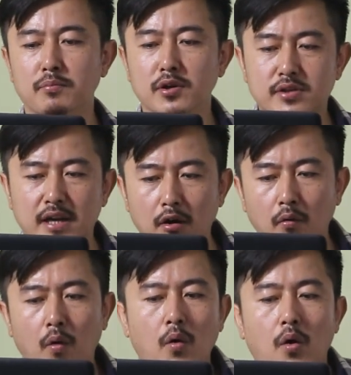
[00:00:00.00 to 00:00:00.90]

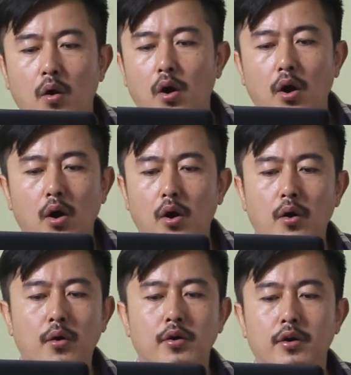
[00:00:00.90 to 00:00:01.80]
Moscow.
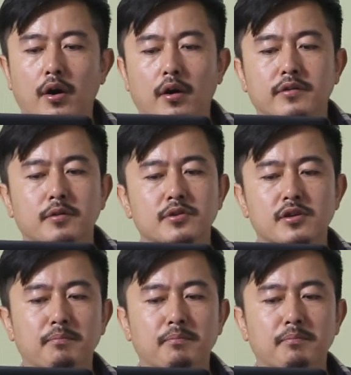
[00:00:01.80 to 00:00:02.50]
There was a